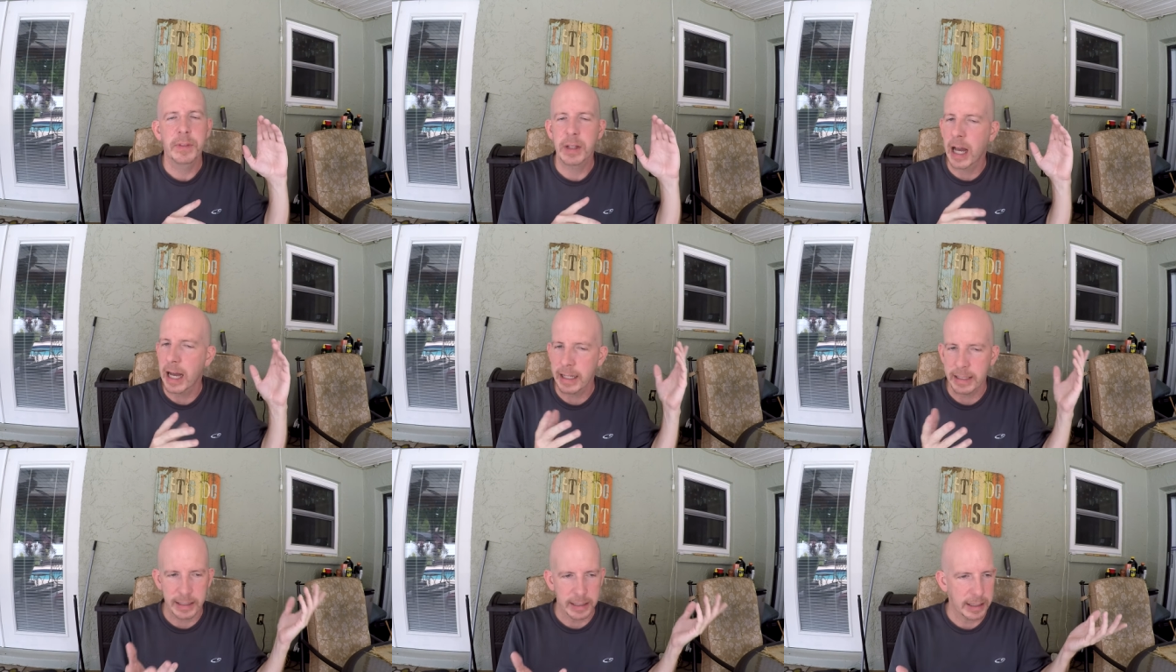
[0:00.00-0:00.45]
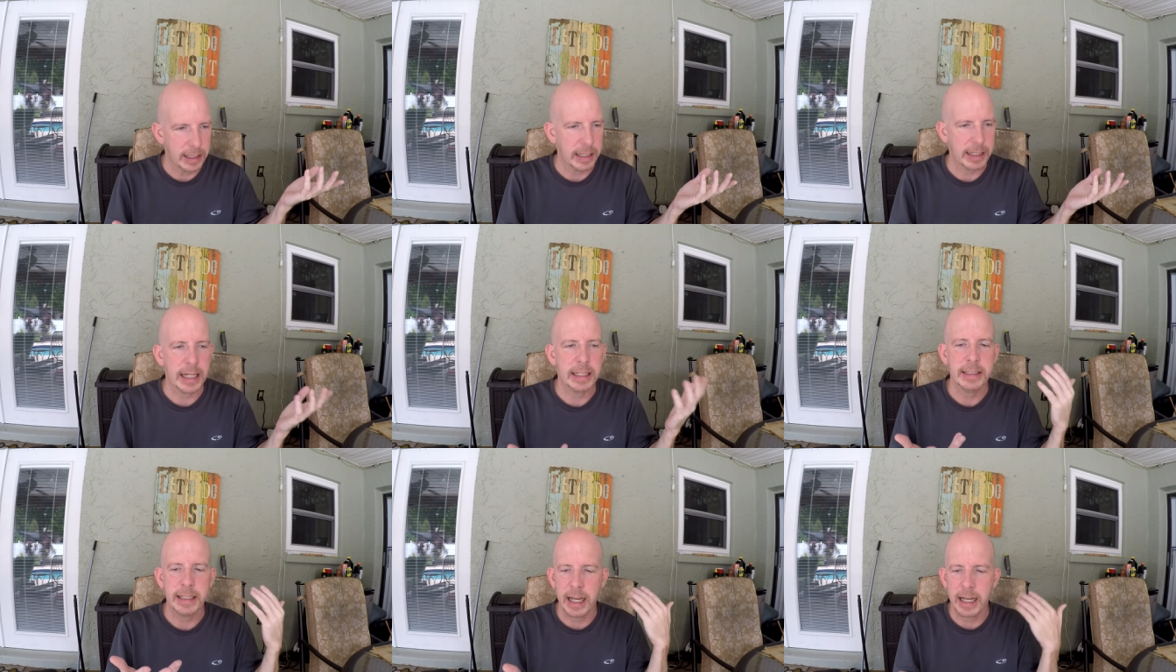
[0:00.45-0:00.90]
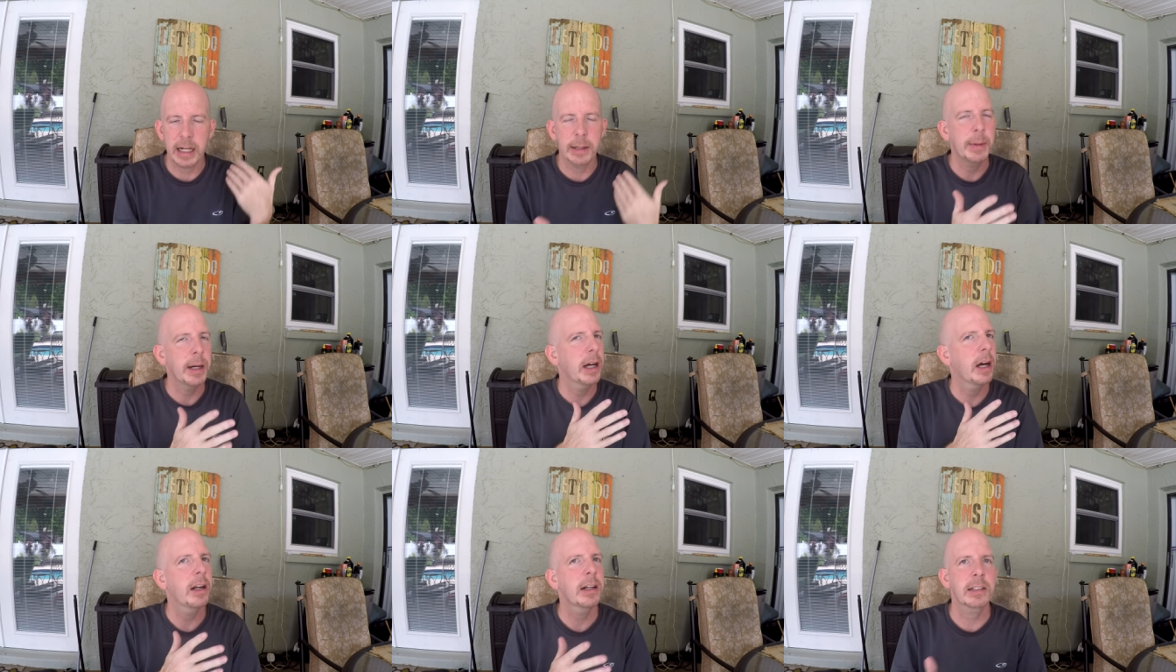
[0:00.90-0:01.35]
I did. I got the
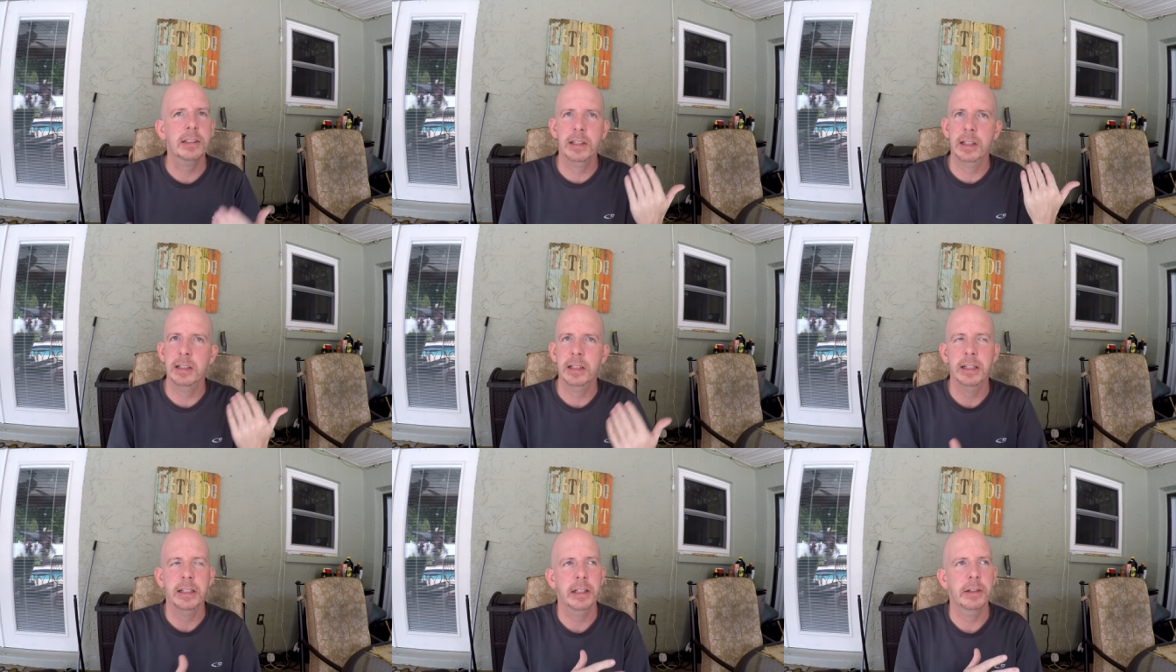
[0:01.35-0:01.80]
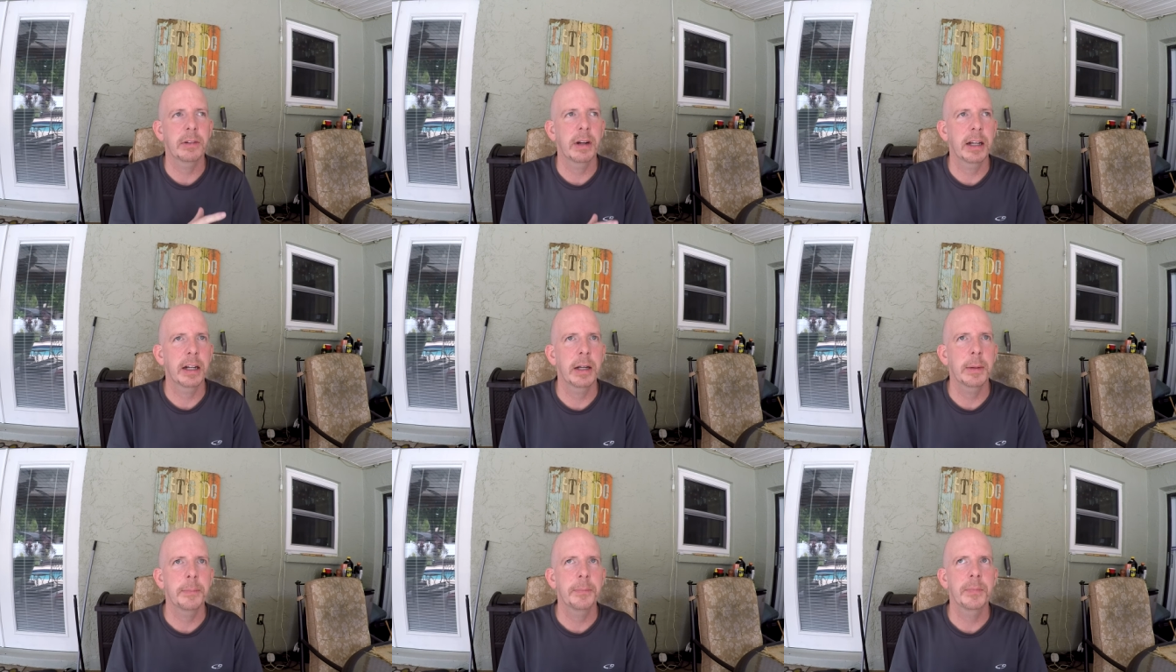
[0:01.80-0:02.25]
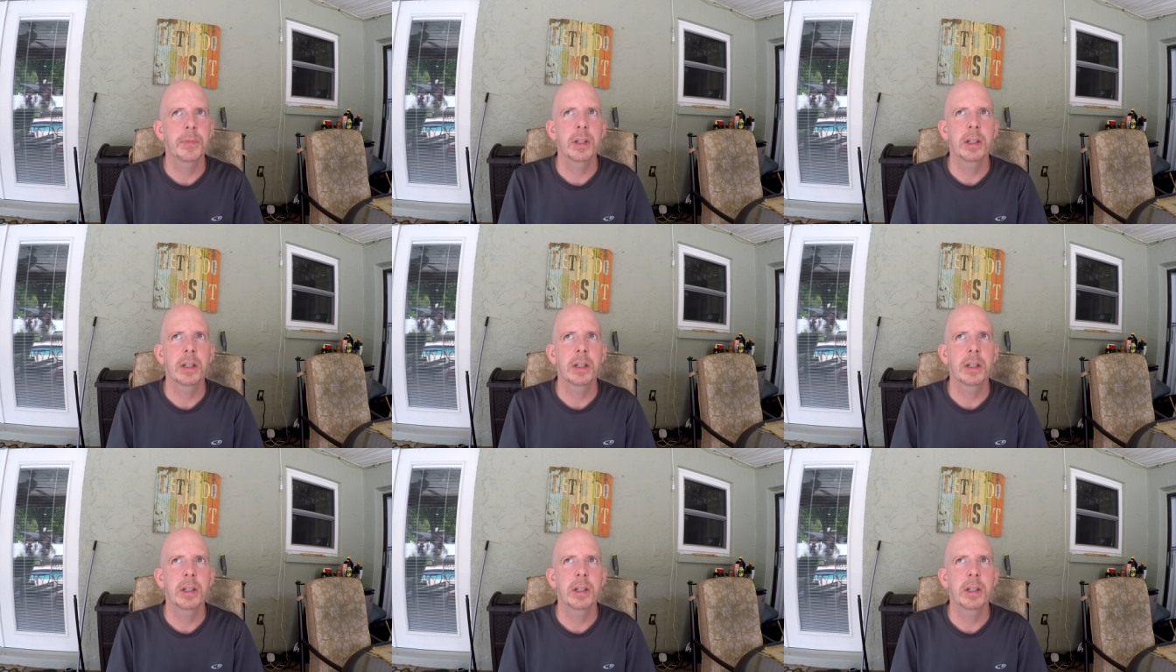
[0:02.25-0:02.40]
antibiotics. It cleaned it right up.